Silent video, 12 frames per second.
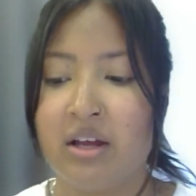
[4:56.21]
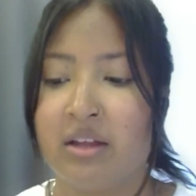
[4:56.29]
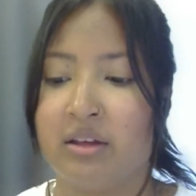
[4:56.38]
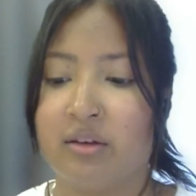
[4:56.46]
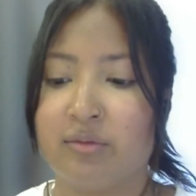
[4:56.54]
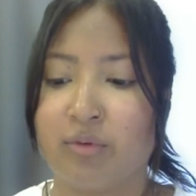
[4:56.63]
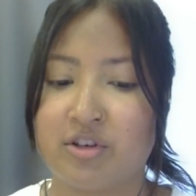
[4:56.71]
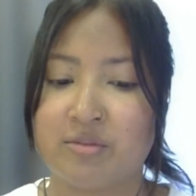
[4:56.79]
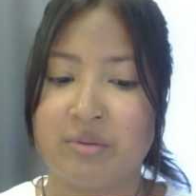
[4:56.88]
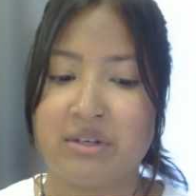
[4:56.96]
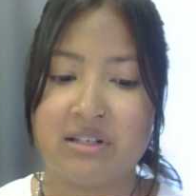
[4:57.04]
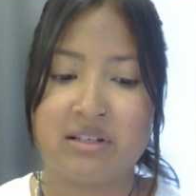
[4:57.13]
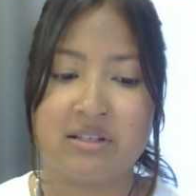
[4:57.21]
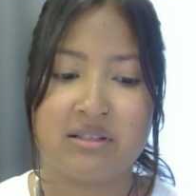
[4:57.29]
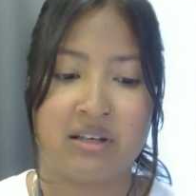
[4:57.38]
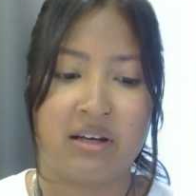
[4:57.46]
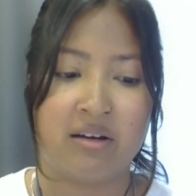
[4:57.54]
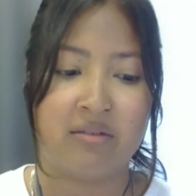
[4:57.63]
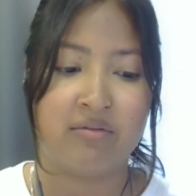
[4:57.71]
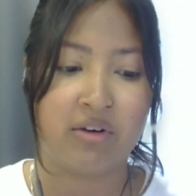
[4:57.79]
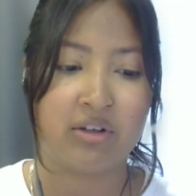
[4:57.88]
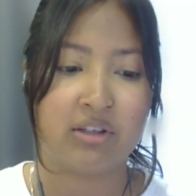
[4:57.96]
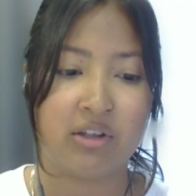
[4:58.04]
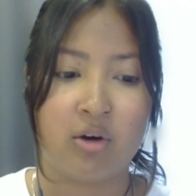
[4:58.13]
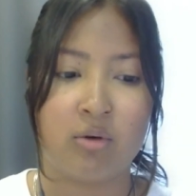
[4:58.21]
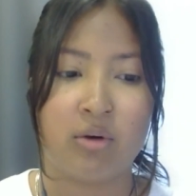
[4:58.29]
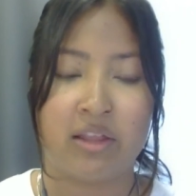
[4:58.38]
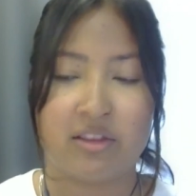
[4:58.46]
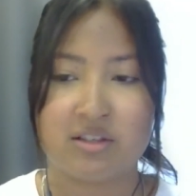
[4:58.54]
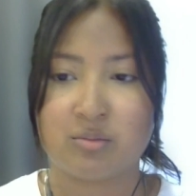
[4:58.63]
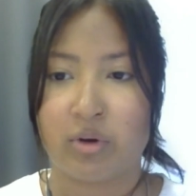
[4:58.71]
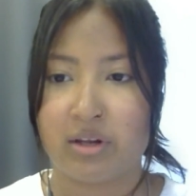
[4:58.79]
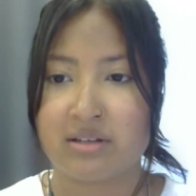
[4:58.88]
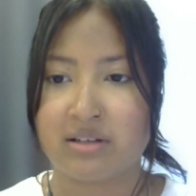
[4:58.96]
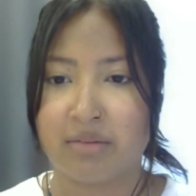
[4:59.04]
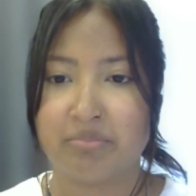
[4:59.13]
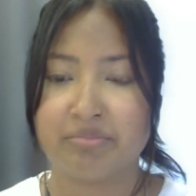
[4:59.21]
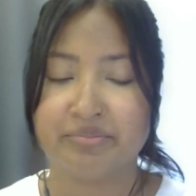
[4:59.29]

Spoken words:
the enforcement is very low at this point in time.